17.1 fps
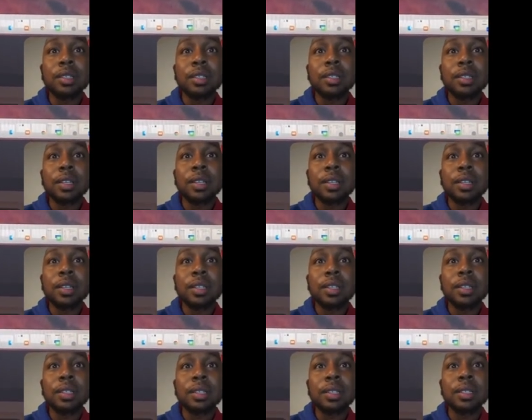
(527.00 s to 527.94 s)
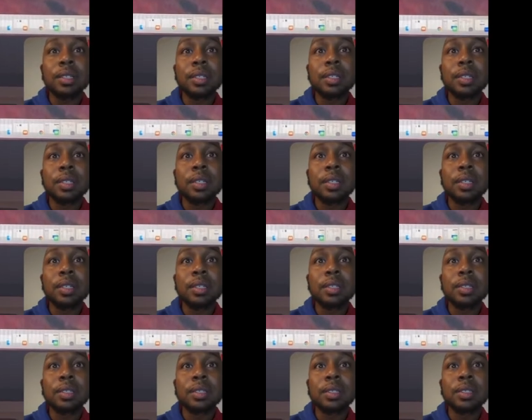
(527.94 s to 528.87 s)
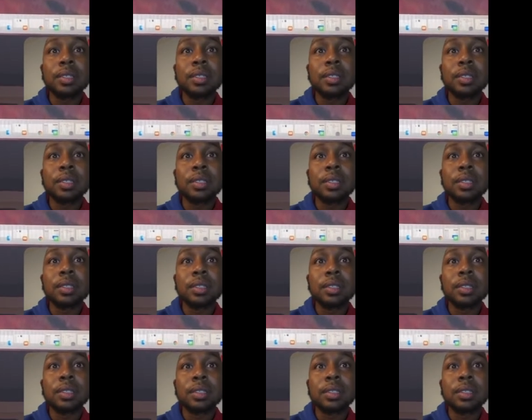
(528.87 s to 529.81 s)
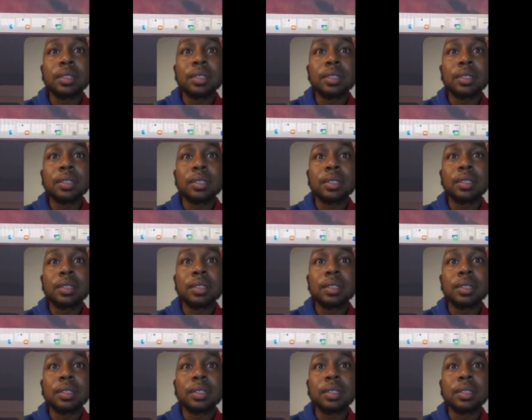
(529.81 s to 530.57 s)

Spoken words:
Nobody speaks.